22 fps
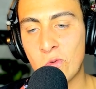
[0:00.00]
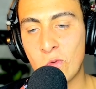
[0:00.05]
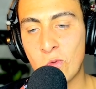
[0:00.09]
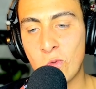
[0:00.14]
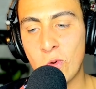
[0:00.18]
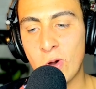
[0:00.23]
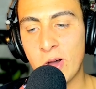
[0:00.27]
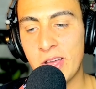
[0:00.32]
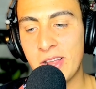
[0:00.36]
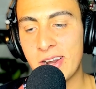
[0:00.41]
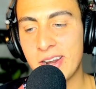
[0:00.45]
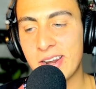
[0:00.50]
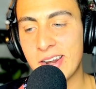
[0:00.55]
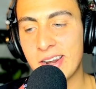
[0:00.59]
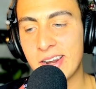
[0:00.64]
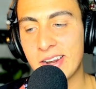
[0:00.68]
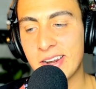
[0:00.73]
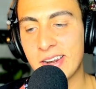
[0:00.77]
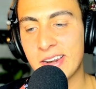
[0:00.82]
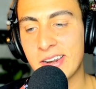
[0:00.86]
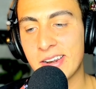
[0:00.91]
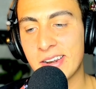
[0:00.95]
what
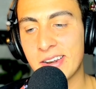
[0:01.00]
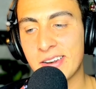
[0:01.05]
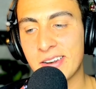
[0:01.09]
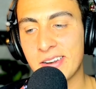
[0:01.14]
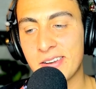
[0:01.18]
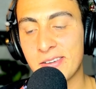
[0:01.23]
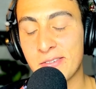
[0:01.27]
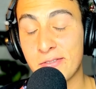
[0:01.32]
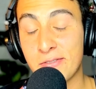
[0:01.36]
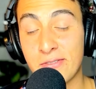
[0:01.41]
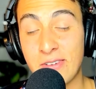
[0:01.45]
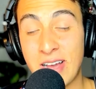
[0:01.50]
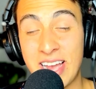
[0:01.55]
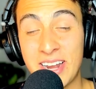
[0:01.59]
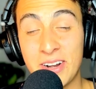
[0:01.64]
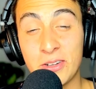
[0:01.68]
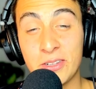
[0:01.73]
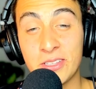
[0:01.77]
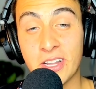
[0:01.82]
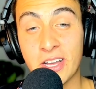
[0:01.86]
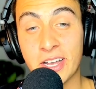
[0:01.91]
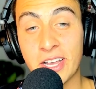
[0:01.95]

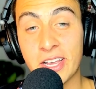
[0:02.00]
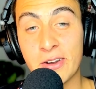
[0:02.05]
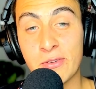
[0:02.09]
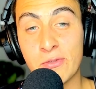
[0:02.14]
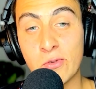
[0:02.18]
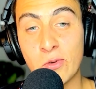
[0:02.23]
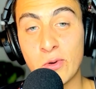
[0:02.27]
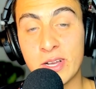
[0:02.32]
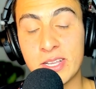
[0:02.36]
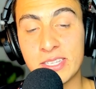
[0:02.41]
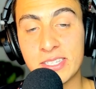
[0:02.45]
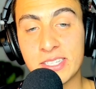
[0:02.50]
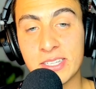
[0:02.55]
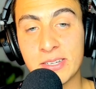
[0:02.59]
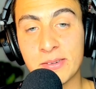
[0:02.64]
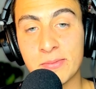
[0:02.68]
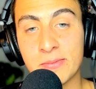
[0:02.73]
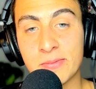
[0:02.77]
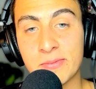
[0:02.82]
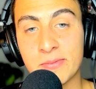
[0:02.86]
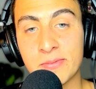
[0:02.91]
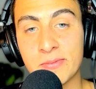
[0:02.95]
final nugget of
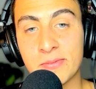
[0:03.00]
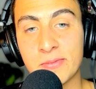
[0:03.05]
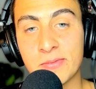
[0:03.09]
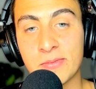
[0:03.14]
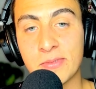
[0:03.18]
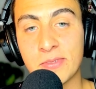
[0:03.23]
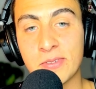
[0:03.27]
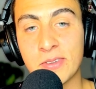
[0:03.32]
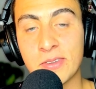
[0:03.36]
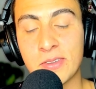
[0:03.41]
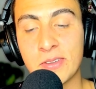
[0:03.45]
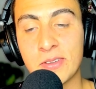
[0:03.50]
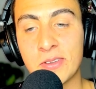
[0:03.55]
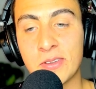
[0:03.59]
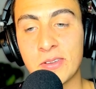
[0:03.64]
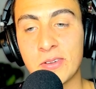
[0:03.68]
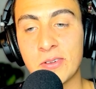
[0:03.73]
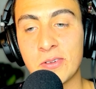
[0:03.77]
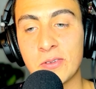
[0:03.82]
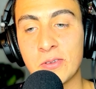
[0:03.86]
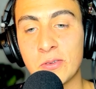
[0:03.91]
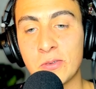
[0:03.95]
wisdom
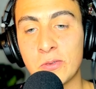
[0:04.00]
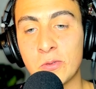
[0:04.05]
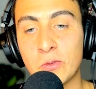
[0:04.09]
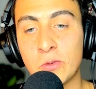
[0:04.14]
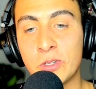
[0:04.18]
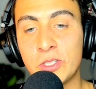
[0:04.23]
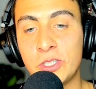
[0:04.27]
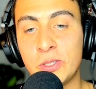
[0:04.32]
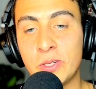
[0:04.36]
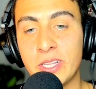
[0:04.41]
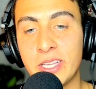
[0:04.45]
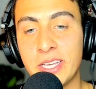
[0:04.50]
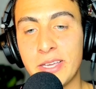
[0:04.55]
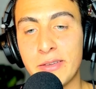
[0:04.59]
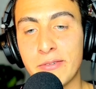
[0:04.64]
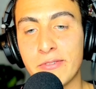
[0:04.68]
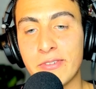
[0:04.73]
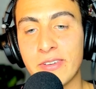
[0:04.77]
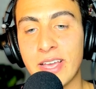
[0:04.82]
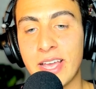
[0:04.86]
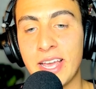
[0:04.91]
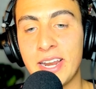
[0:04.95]
would you
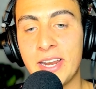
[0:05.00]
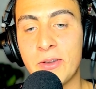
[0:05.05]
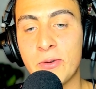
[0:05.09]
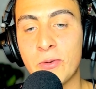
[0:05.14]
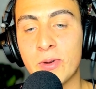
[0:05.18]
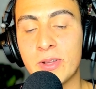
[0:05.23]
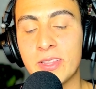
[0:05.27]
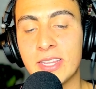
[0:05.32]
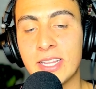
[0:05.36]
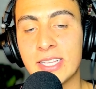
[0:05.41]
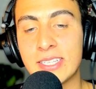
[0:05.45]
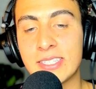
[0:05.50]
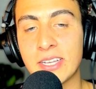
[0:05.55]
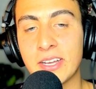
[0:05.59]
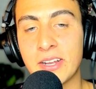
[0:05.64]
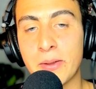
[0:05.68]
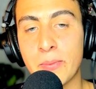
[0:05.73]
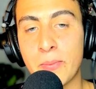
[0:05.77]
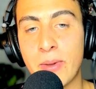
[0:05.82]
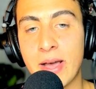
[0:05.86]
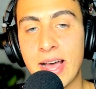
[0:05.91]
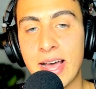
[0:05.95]
leave anyone that's
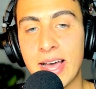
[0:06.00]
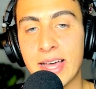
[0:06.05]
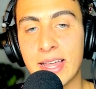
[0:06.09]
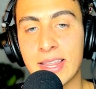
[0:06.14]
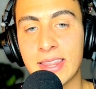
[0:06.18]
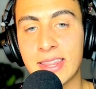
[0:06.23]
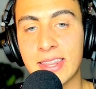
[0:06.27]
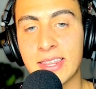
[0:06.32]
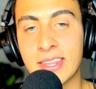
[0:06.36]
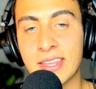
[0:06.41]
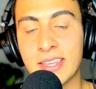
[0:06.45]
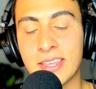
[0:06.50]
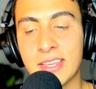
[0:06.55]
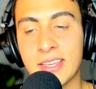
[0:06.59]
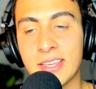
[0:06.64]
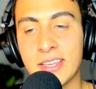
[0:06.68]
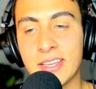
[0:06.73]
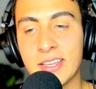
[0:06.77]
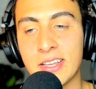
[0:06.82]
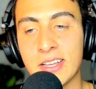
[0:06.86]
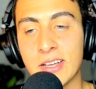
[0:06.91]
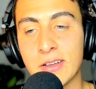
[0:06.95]
on a path
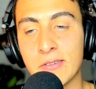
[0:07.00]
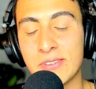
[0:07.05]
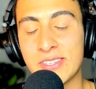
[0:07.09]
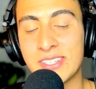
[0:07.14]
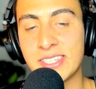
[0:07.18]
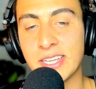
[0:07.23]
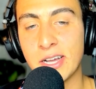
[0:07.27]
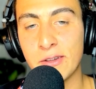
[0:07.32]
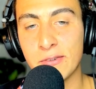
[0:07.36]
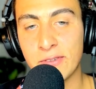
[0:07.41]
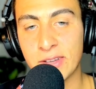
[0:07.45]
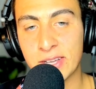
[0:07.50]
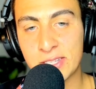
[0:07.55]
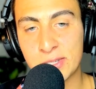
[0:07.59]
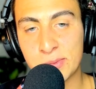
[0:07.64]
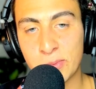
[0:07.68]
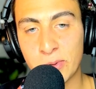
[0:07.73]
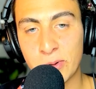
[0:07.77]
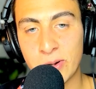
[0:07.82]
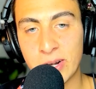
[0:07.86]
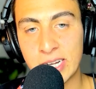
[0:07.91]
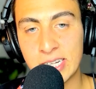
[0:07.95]
of self
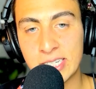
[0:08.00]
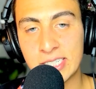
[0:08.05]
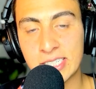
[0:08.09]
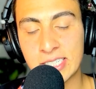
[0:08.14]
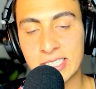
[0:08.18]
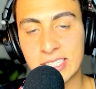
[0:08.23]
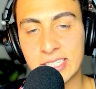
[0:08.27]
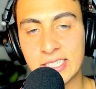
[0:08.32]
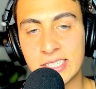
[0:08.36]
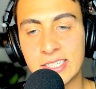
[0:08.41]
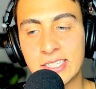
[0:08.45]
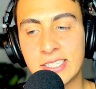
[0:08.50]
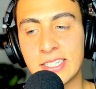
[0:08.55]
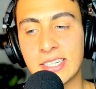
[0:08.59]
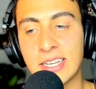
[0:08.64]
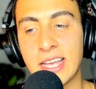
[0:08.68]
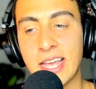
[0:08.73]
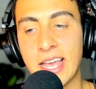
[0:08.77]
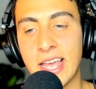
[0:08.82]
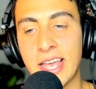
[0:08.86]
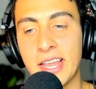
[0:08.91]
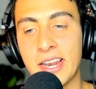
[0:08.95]
exploration
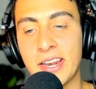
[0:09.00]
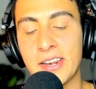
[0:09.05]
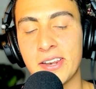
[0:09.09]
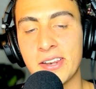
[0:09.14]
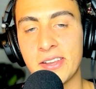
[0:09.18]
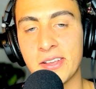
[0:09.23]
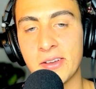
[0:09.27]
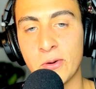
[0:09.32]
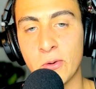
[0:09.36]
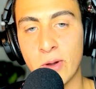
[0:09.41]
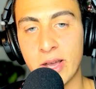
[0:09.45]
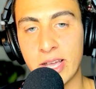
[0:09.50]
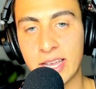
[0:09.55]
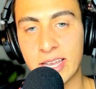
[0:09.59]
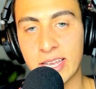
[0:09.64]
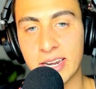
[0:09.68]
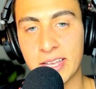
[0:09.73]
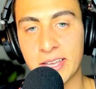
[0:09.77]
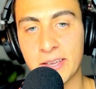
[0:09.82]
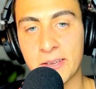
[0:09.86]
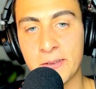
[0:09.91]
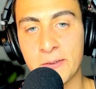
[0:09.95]
and
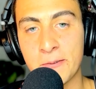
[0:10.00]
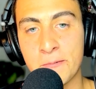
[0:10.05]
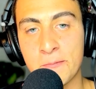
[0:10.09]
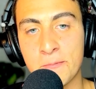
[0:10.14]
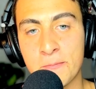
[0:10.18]
awakening?